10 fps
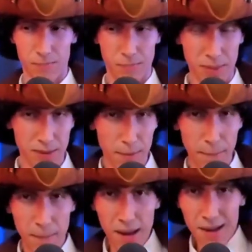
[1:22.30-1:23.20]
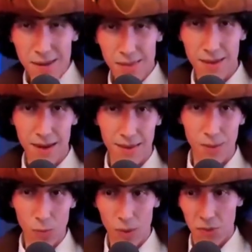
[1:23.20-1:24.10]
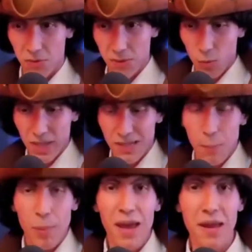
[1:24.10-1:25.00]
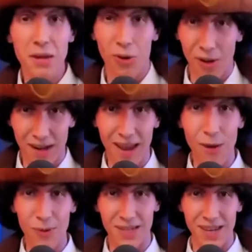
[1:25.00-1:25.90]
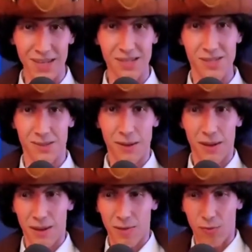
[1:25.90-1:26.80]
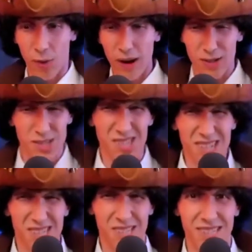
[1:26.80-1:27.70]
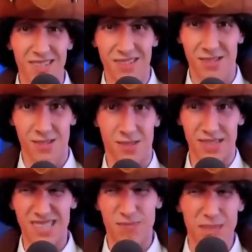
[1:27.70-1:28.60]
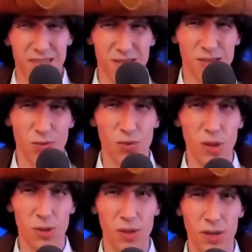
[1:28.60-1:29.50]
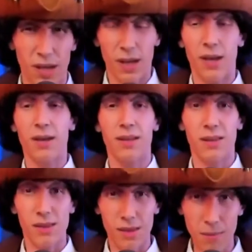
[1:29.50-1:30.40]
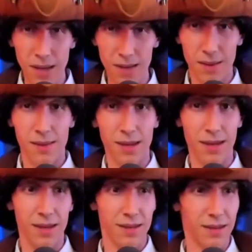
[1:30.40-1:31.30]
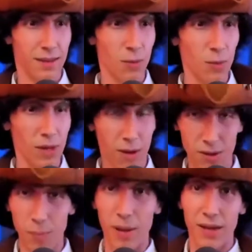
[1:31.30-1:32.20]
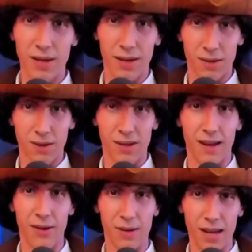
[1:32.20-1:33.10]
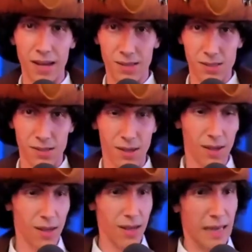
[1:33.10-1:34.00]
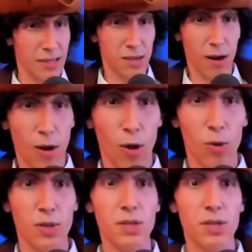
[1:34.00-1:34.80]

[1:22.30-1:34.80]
But the main thing that we depend on nowadays for our sustenance, it makes us feel good. The main thing that we are dependent on nowadays is our own